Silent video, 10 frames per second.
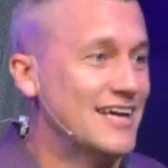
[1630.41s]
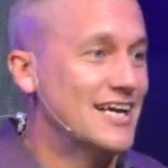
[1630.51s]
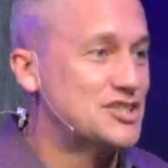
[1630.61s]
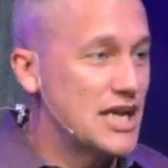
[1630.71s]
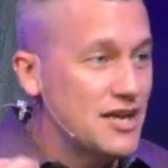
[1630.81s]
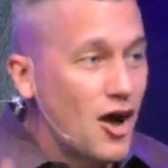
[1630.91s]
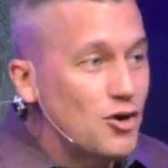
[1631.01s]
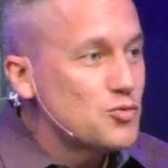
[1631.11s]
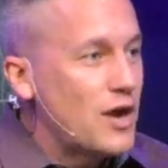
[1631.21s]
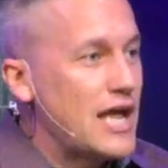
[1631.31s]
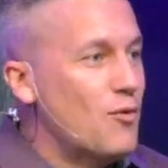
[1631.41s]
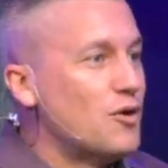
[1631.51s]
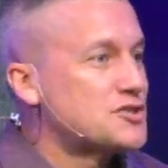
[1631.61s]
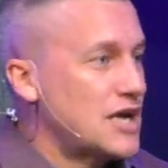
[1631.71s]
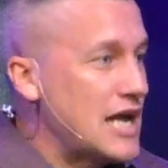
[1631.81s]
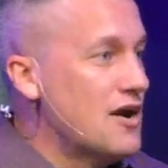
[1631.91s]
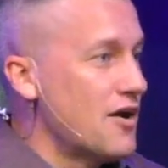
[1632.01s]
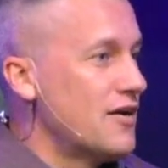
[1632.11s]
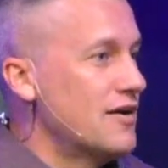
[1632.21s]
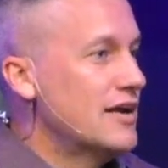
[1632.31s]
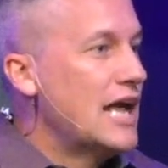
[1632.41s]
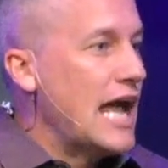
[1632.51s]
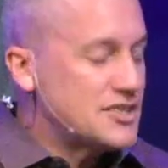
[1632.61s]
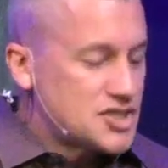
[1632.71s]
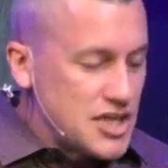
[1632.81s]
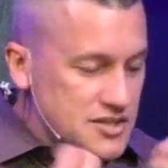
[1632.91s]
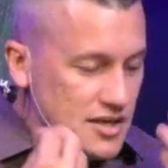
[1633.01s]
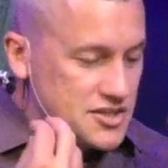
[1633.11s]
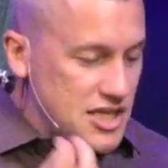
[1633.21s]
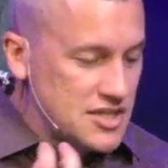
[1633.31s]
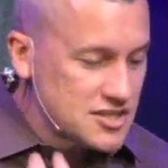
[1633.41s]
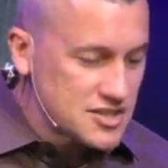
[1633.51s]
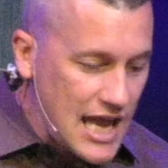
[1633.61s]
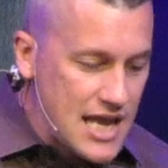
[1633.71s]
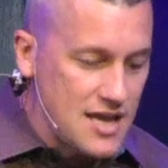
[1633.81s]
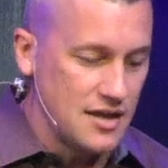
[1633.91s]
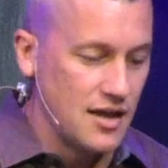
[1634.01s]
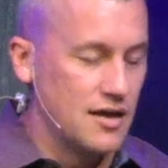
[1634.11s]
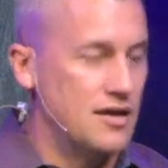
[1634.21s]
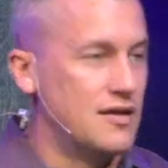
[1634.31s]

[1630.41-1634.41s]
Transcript: She knows what he wants to hear, and she's saying it.